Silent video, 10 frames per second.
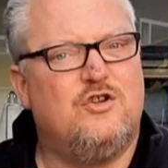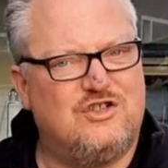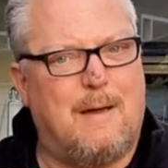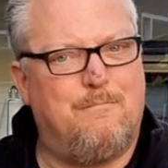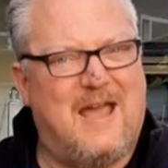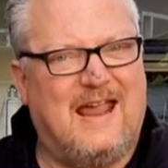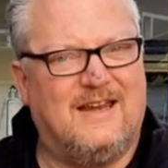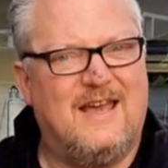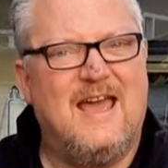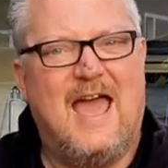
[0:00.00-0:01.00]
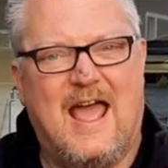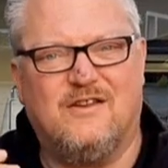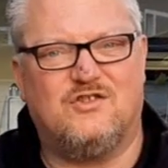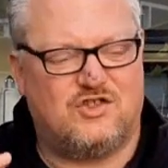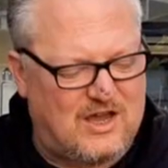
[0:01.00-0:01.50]
champagne,
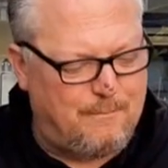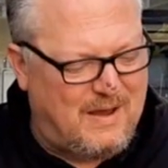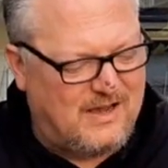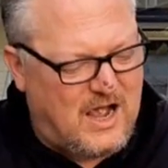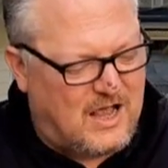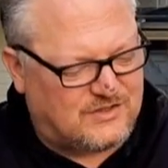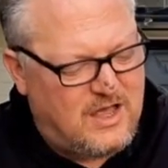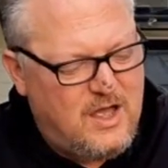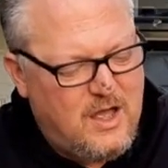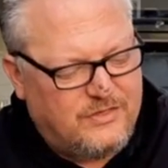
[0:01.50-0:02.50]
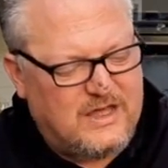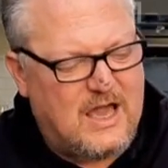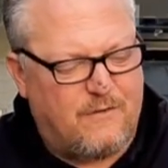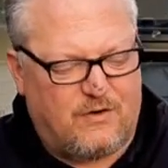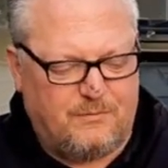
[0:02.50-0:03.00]
hence the champagne cask.
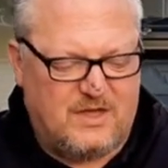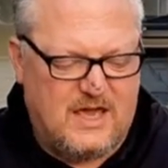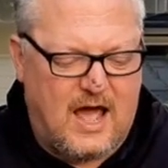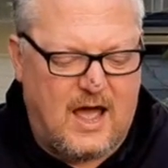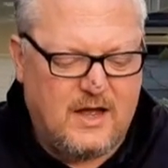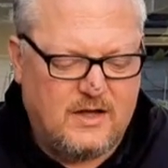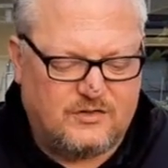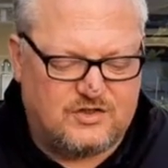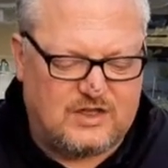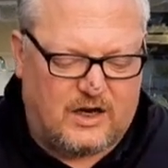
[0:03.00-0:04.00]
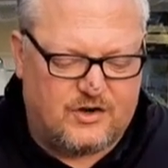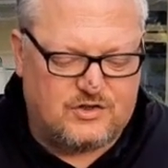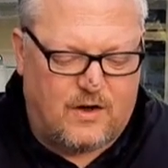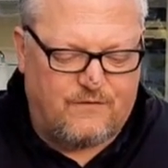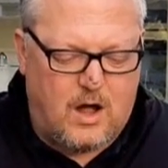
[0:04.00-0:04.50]
From the cellars
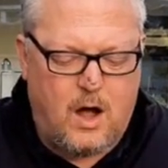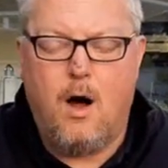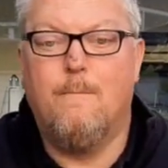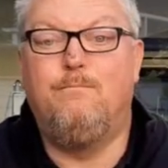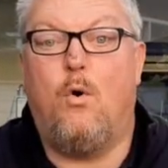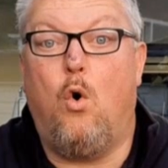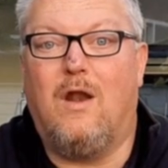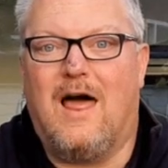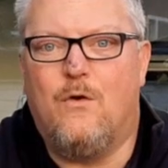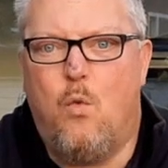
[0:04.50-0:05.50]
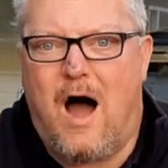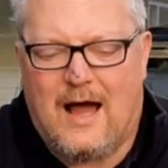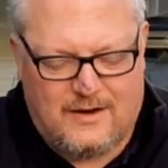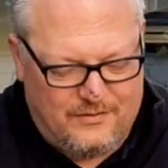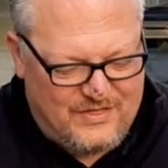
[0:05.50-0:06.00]
of Paul Lanois,
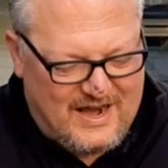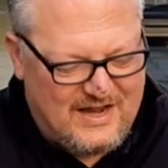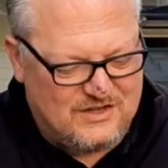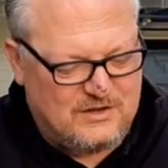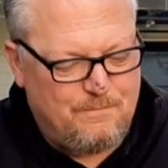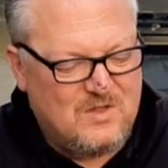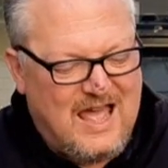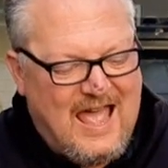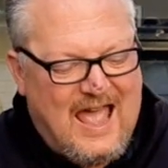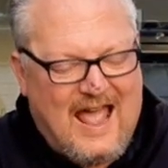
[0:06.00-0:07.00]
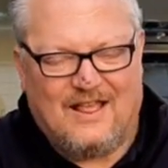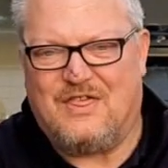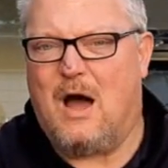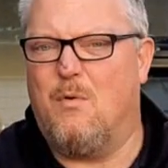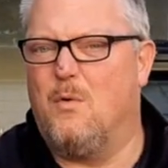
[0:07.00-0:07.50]
that is.
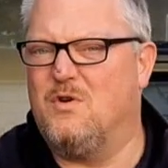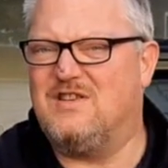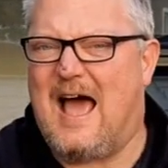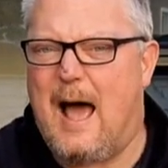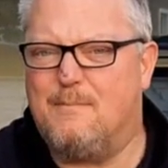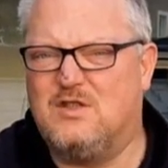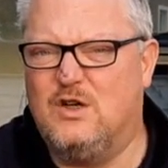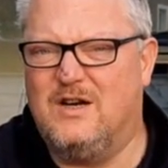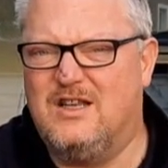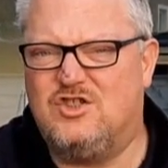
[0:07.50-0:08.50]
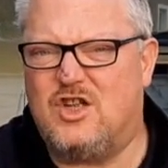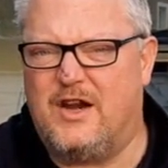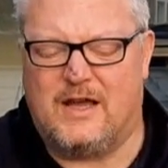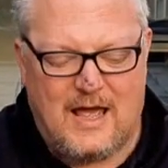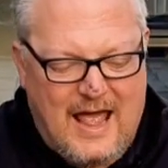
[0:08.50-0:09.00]
That one was absolutely
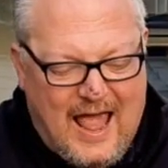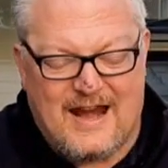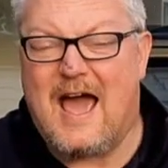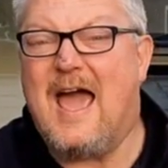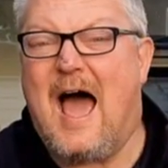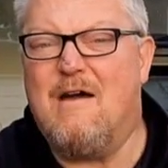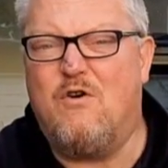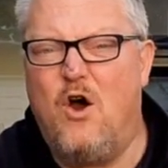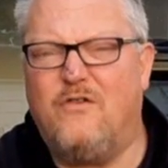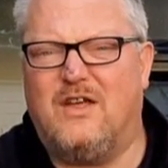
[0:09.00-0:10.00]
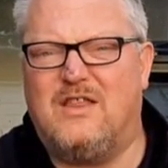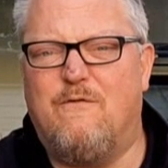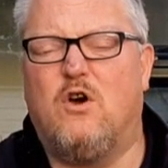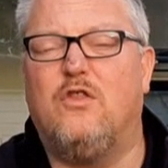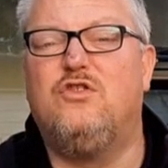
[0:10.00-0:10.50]
stunning. And I've heard that
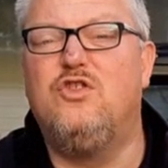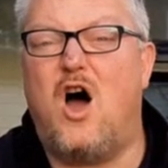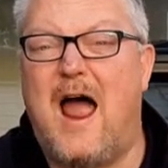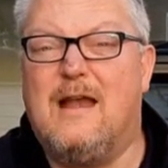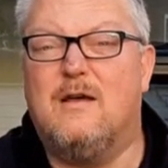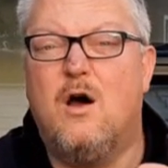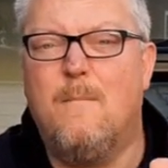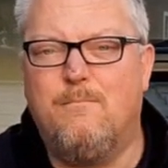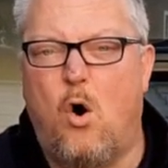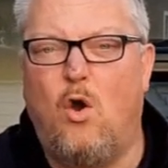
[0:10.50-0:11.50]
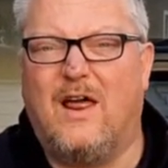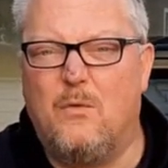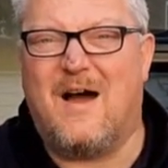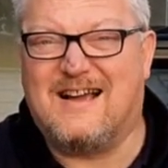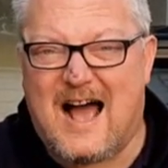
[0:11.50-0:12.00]
they've got 9 Paul
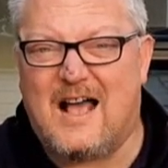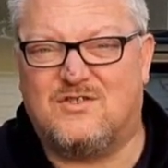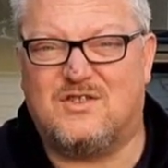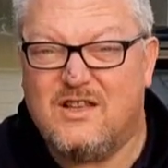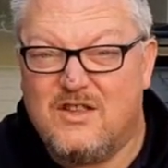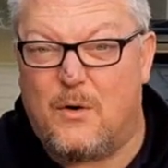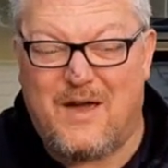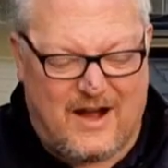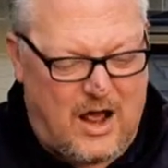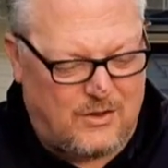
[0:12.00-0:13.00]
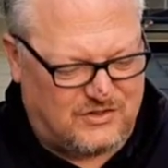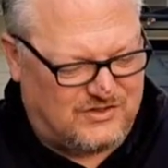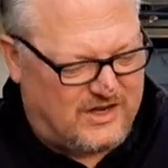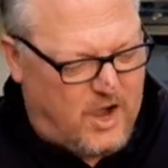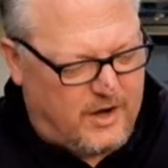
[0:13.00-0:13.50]
Lanois casks in their warehouses
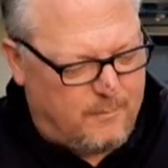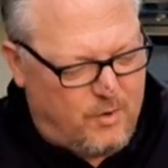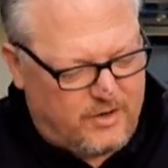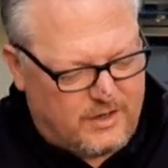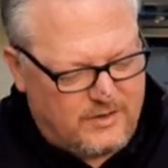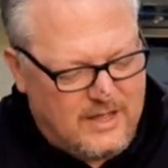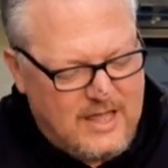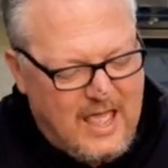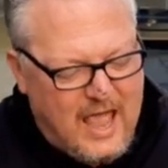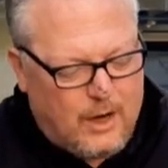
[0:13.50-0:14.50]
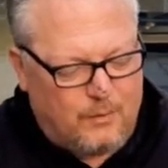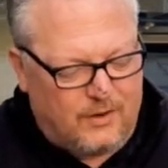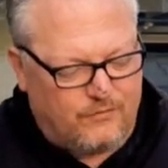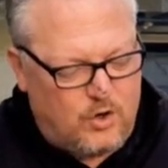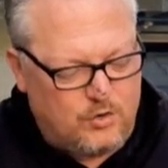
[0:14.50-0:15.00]
at Ardnamurchan, and one
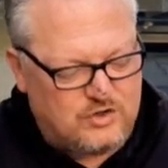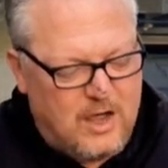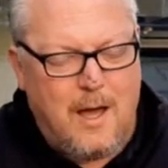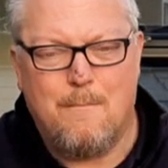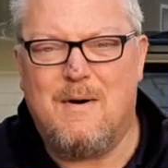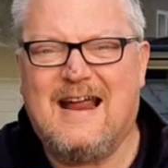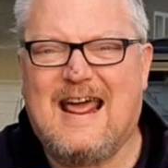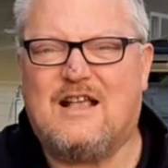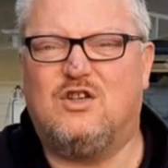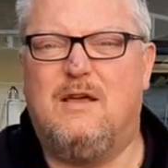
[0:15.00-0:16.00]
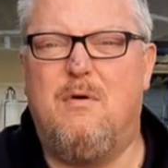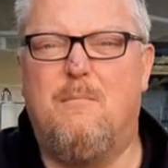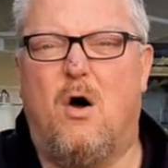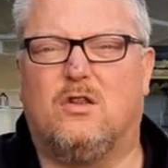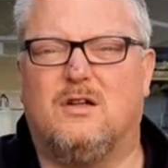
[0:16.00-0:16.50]
of those might actually be
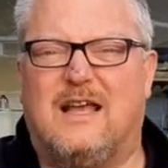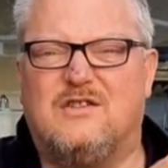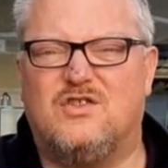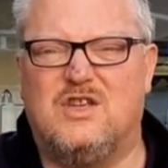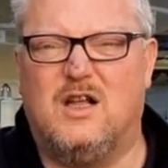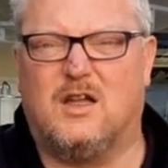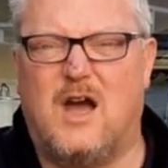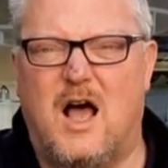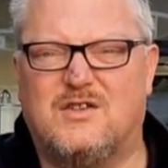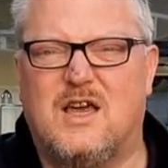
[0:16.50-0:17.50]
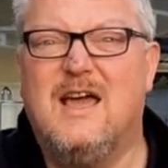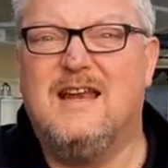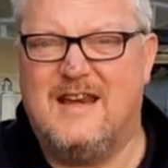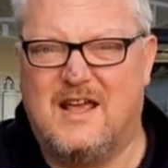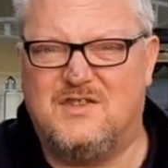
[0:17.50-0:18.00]
bottled as a single cask
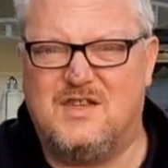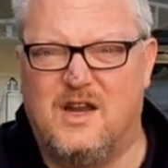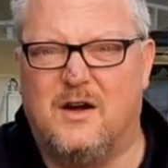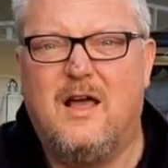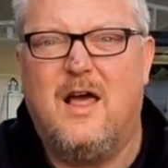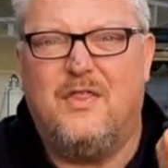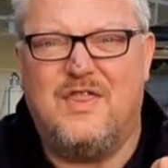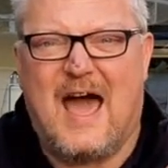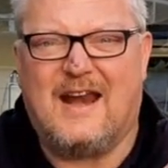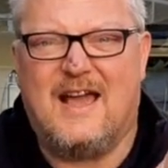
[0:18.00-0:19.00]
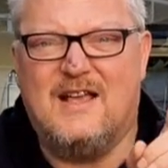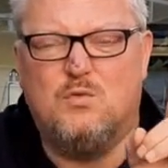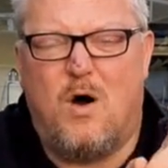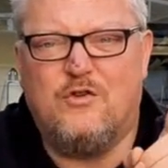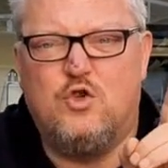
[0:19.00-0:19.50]
next year. That is
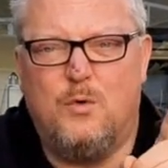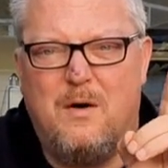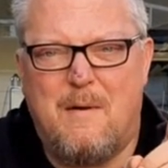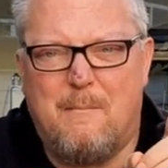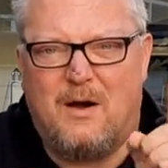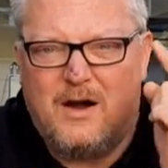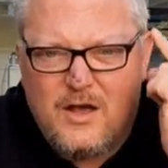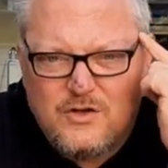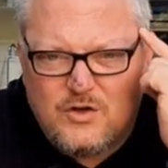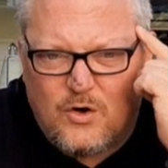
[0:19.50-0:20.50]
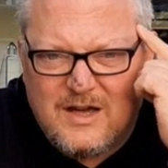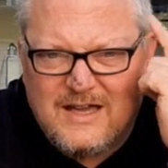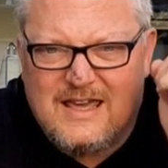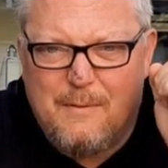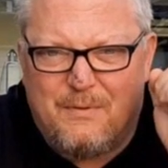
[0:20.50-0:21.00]
one to remember. So
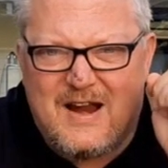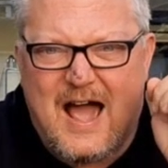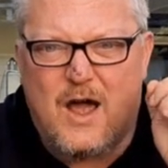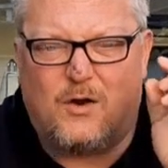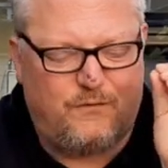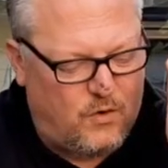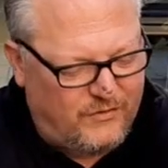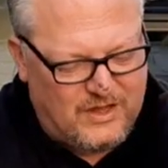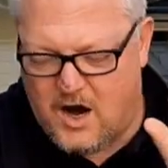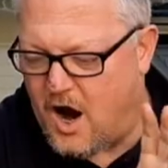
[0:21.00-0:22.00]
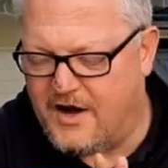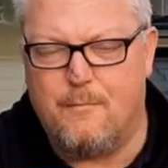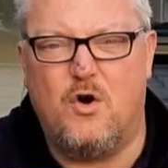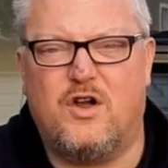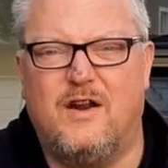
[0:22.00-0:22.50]
keep an eye out for the
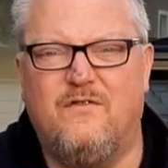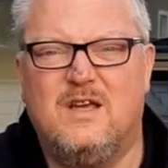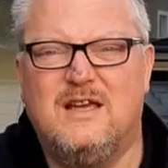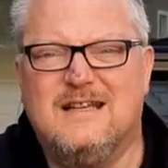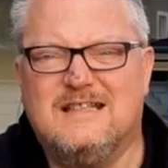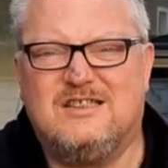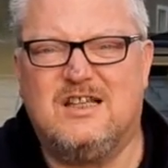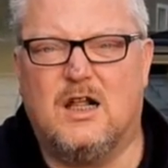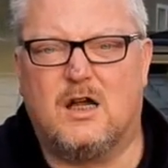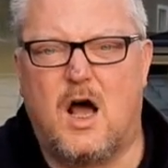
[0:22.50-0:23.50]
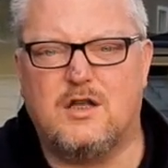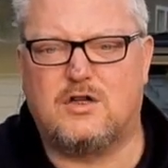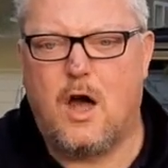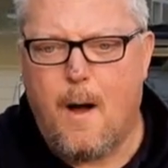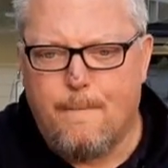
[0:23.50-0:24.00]
Ardnamurchan single
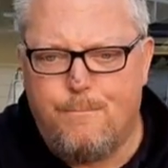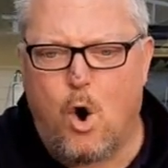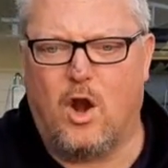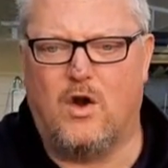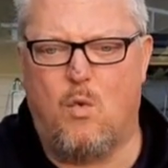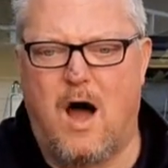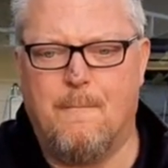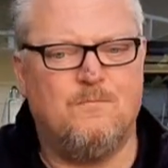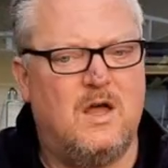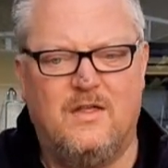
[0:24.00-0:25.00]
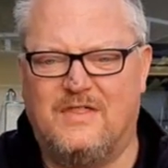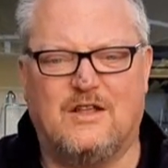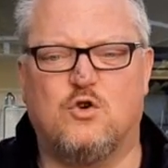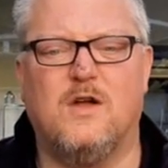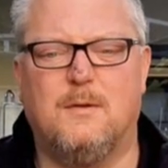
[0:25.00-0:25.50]
cask Paul Lanois.
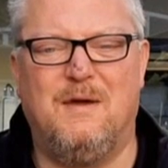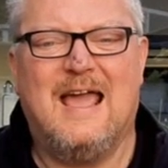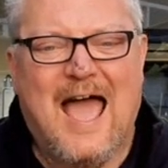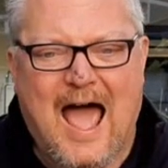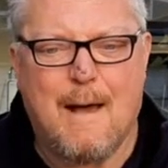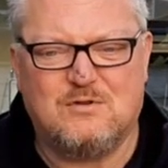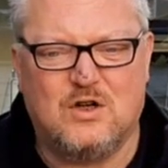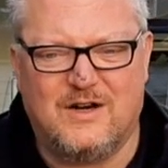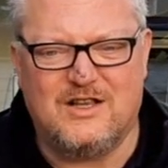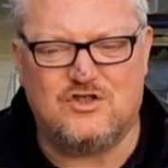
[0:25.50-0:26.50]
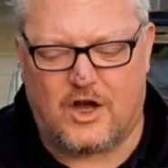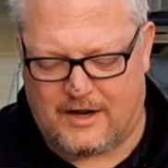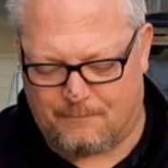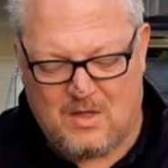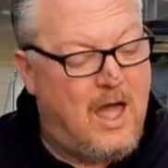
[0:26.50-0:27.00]
That's going to be absolutely
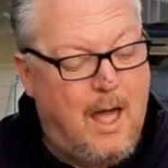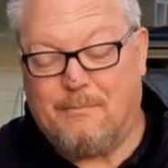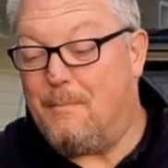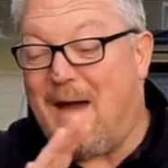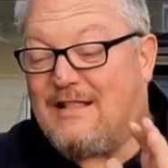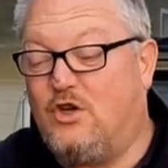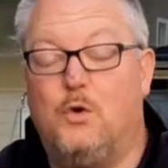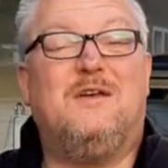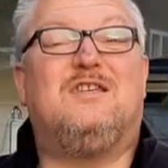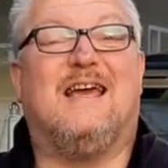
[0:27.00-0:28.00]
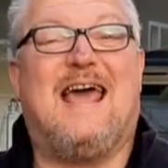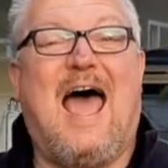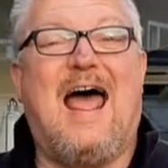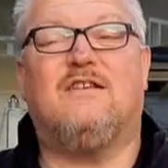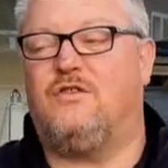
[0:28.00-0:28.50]
stunning. But back to the whiskey at
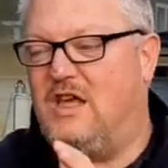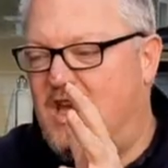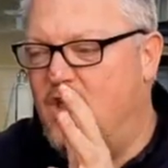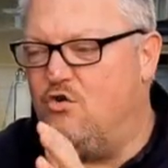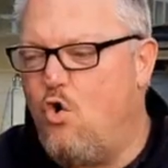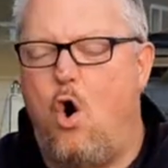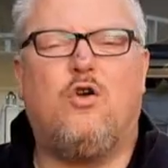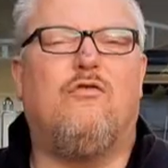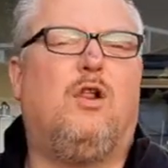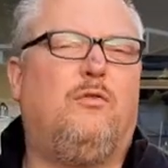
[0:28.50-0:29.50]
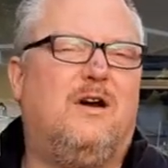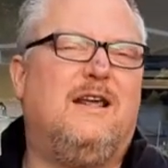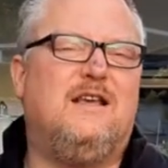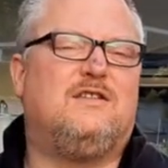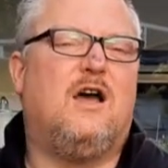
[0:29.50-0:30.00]
hand, the inaugural
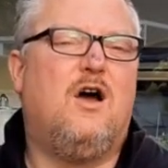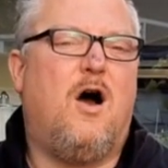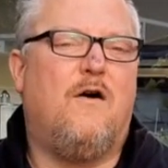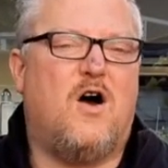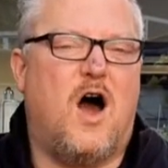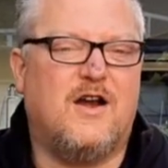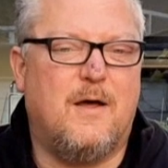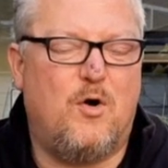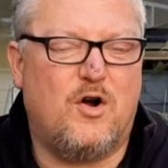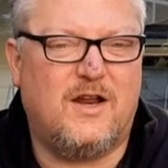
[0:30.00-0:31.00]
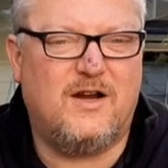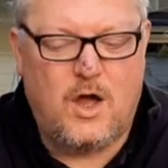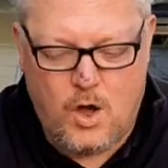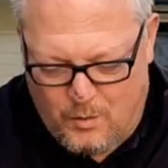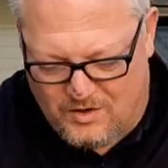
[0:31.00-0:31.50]
release of Ardnamurchan,
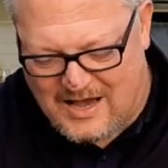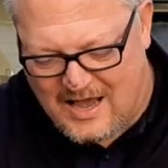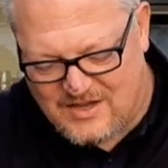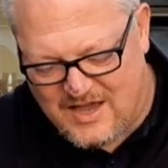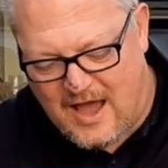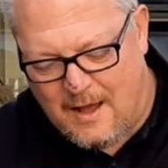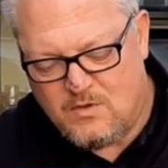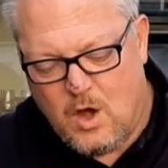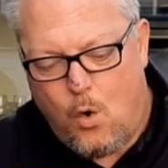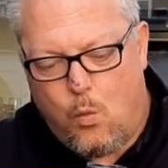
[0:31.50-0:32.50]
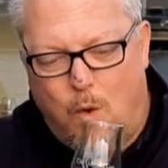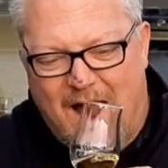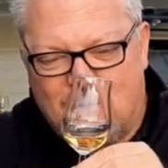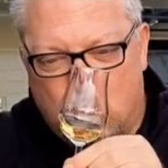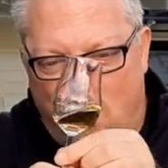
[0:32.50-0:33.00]
which has a
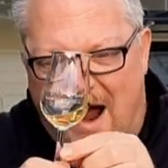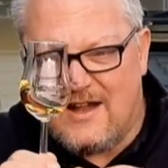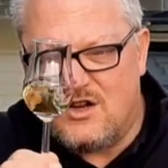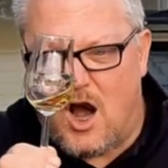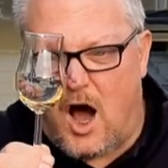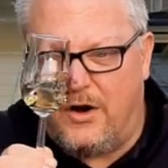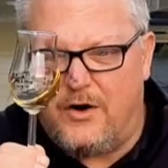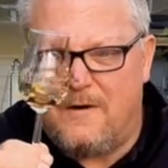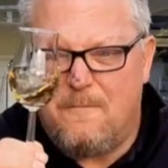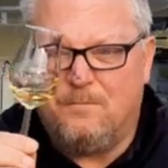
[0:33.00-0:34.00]
white wine color